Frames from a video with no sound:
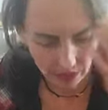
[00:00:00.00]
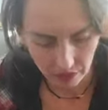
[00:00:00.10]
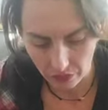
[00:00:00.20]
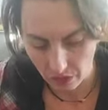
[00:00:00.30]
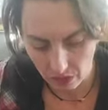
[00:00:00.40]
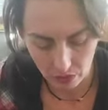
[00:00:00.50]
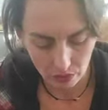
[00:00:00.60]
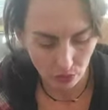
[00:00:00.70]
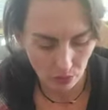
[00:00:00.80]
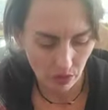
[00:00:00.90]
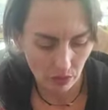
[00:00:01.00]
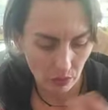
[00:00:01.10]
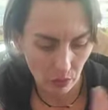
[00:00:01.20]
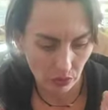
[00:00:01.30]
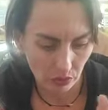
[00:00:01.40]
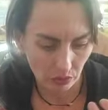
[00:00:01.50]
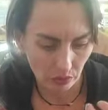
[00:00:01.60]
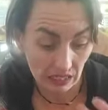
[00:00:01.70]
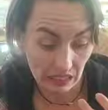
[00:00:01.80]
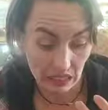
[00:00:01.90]
fears or these emotional
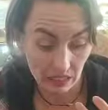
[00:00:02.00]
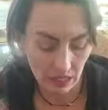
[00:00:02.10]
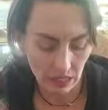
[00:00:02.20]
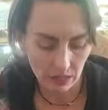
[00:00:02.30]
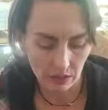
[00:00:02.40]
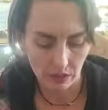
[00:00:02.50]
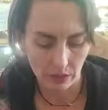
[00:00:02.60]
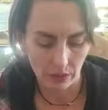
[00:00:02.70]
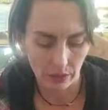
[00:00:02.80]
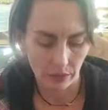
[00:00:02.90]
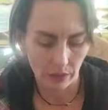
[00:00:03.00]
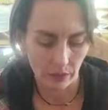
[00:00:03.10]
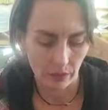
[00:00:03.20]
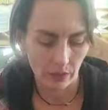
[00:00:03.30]
intensities are